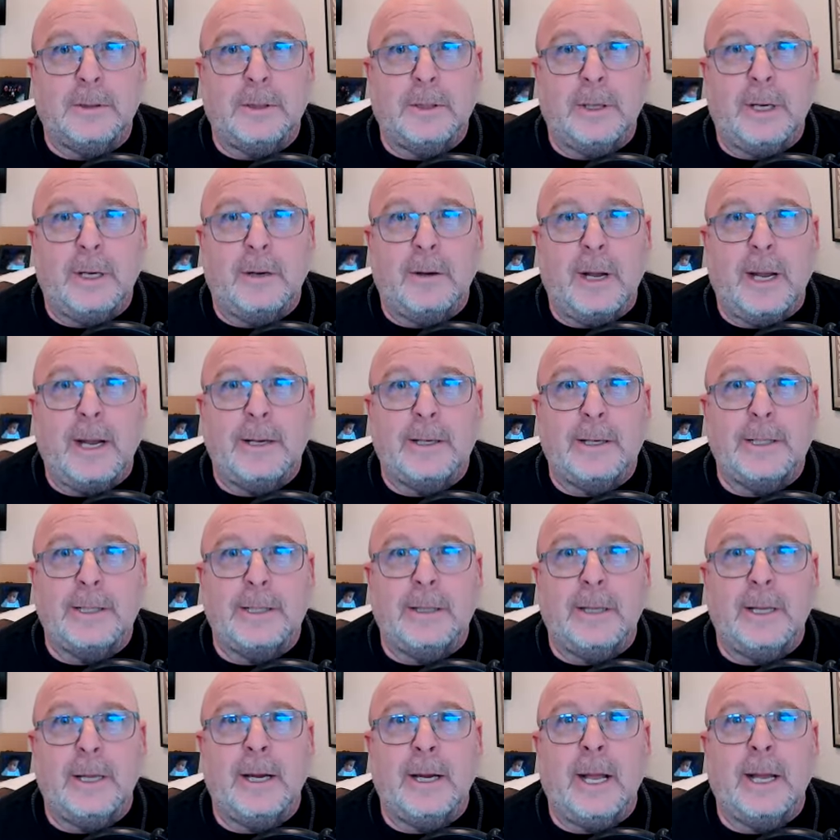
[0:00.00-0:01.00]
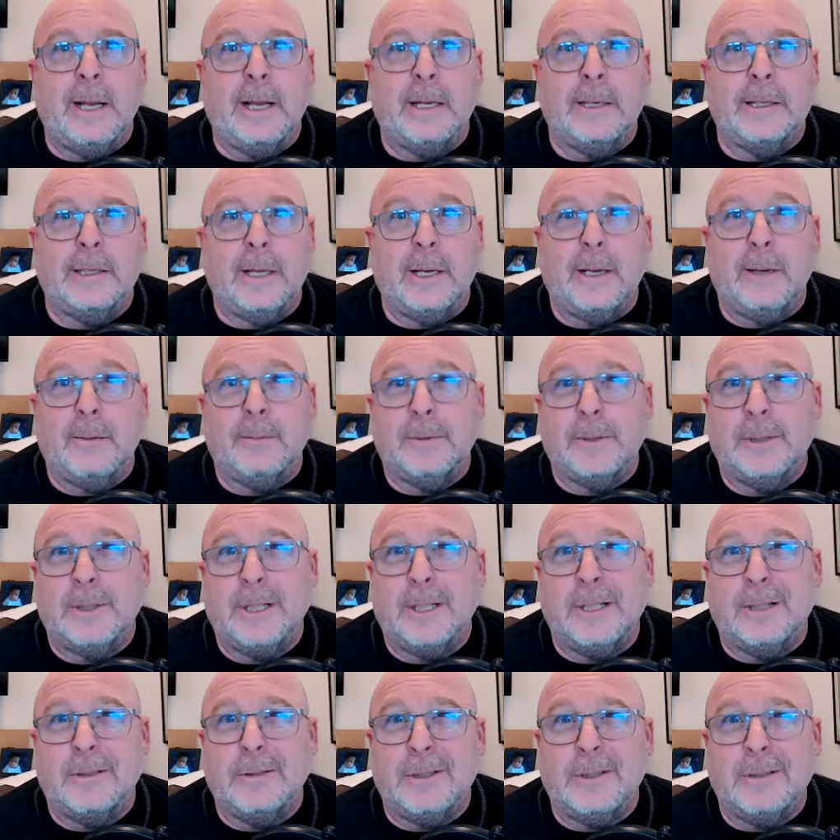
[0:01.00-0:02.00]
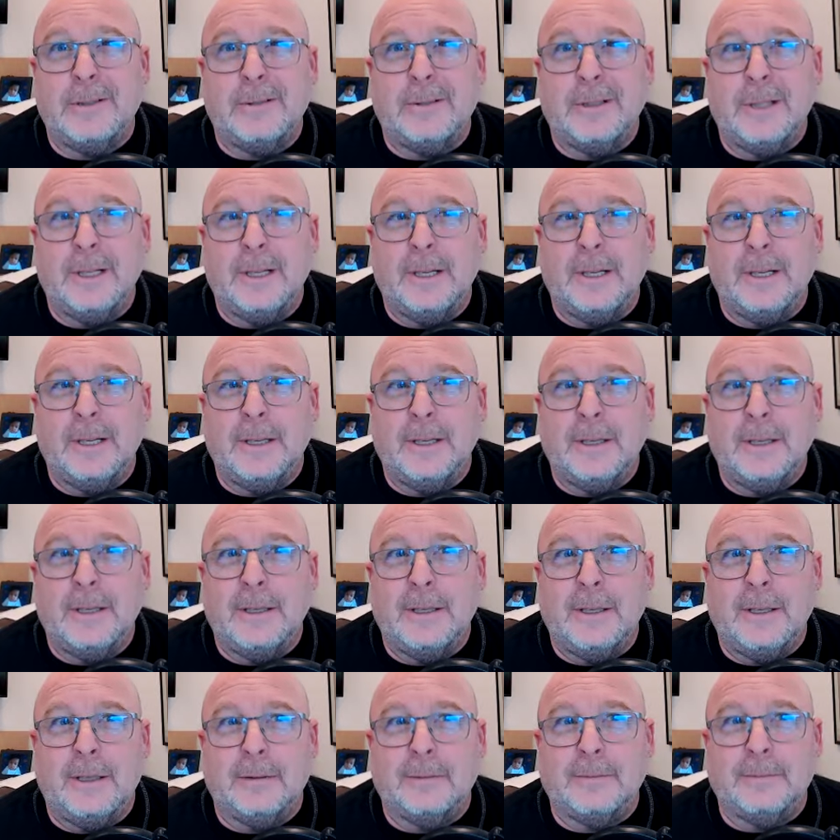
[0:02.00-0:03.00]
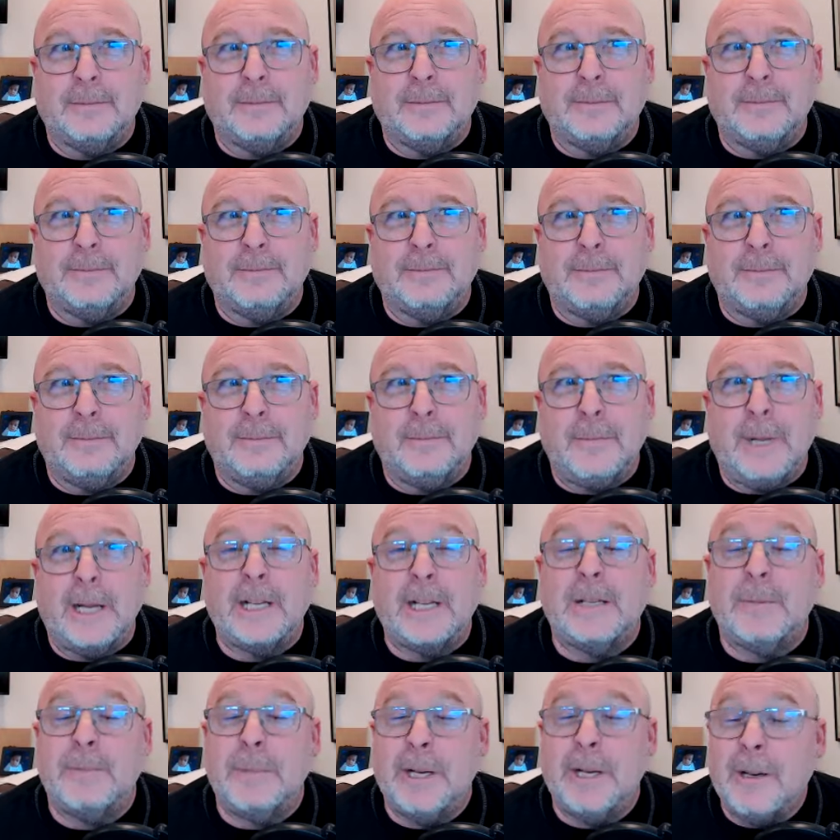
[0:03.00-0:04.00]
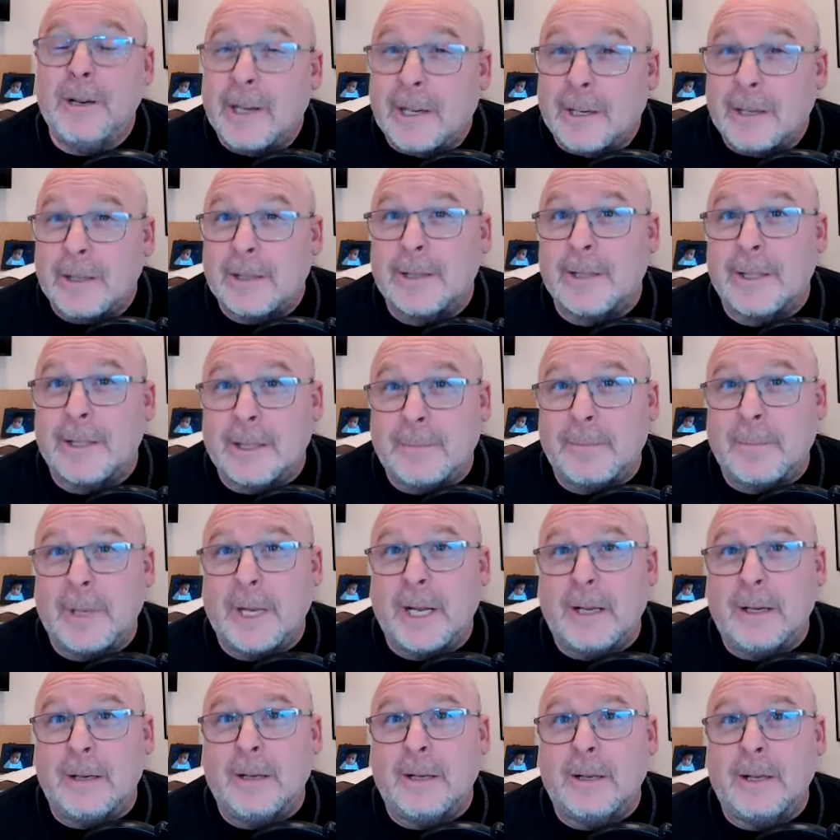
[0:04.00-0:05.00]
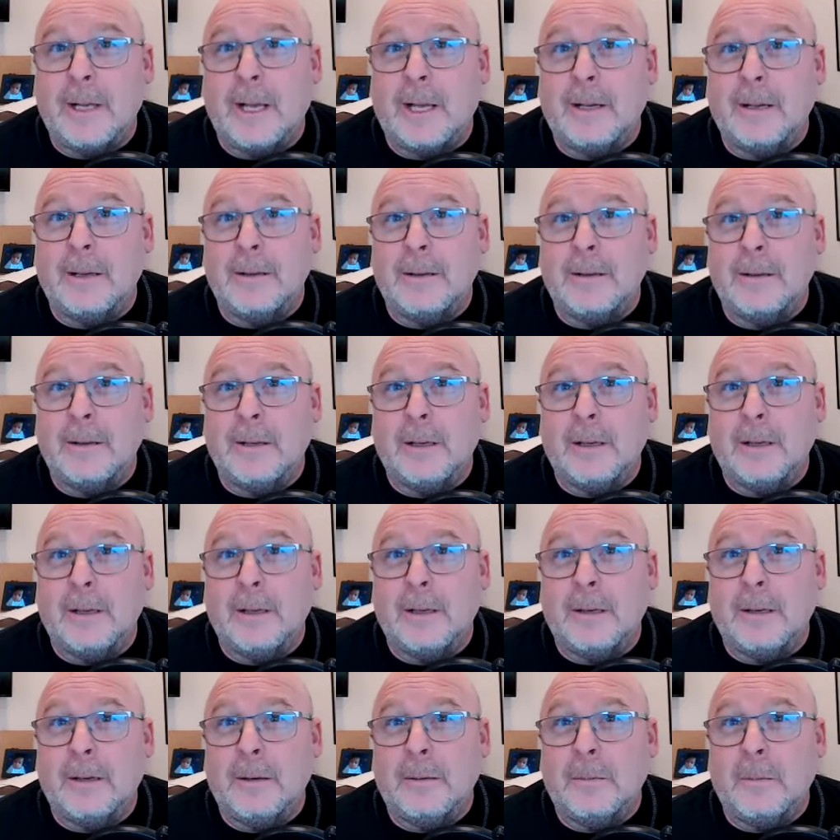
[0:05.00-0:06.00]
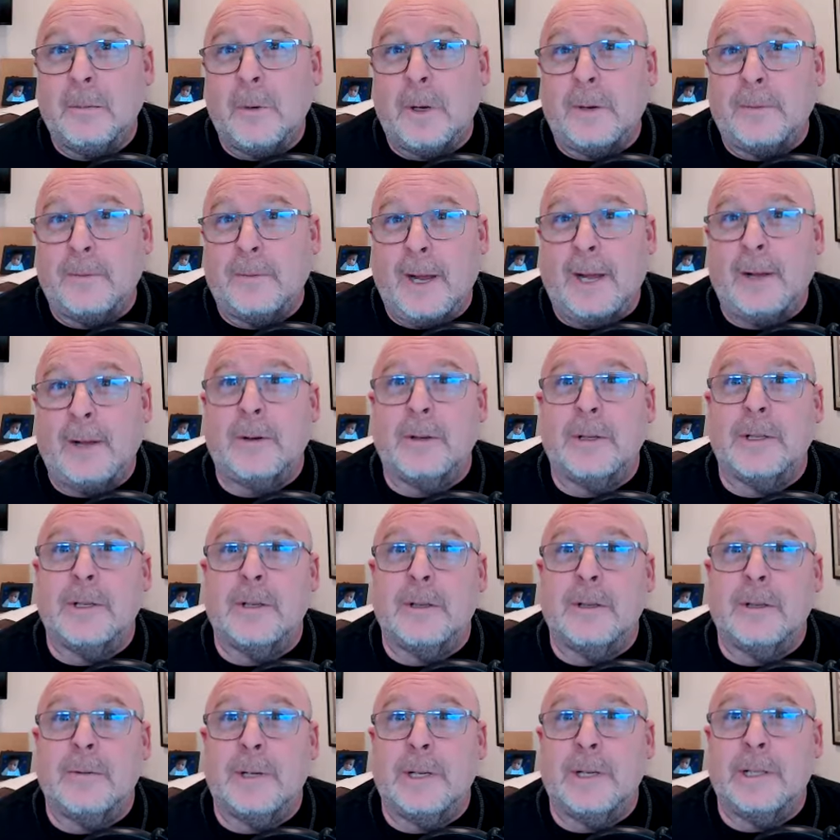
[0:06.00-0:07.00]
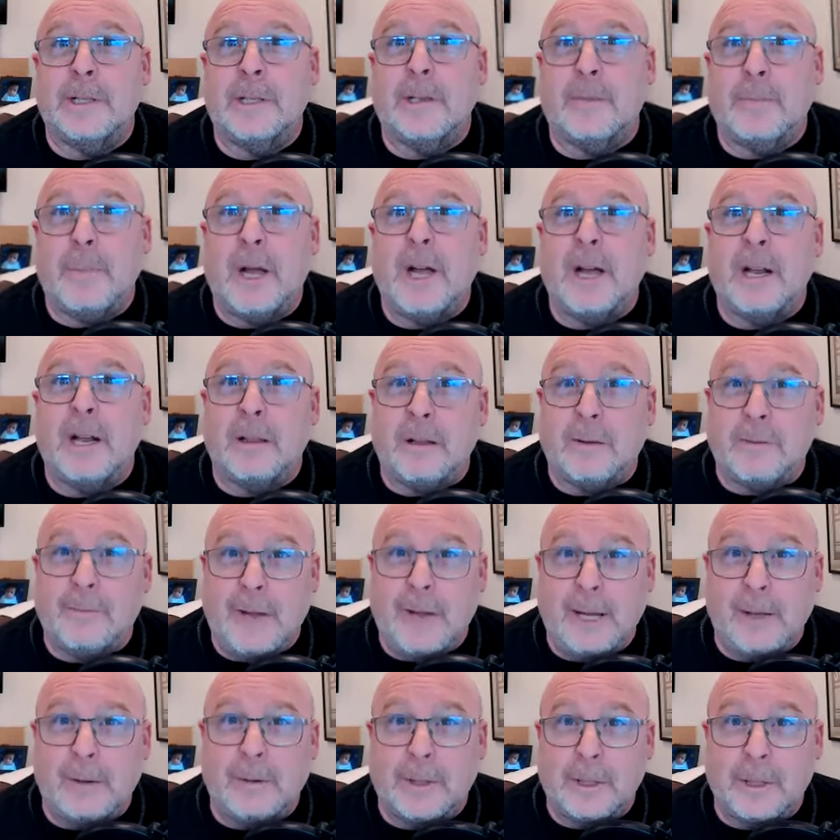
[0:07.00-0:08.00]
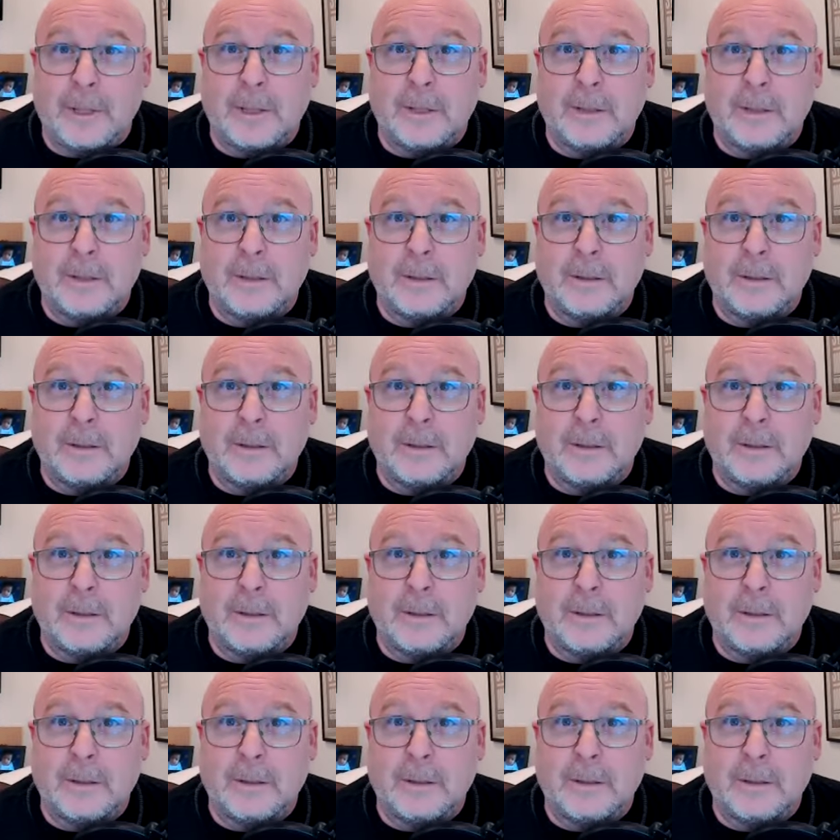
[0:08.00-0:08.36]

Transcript: You know, and then I can say, well, you know, you know, my experience has been that what founders are doing is they're buying the founder.